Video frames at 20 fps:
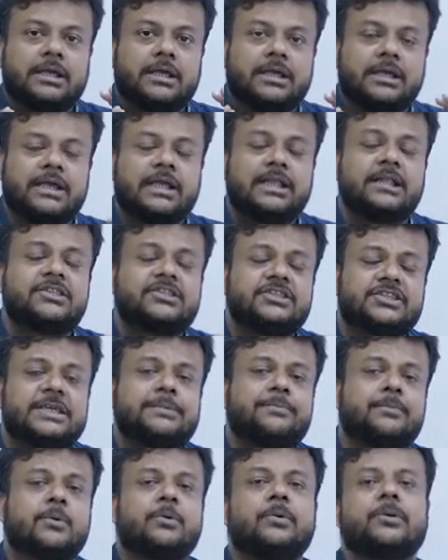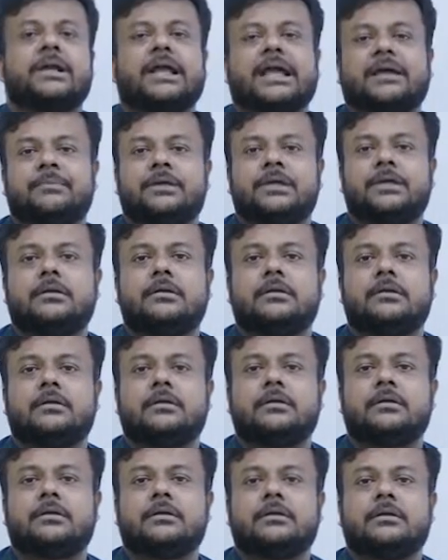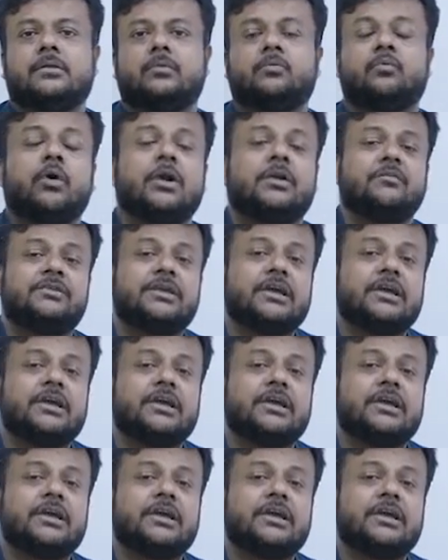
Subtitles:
In C programming, what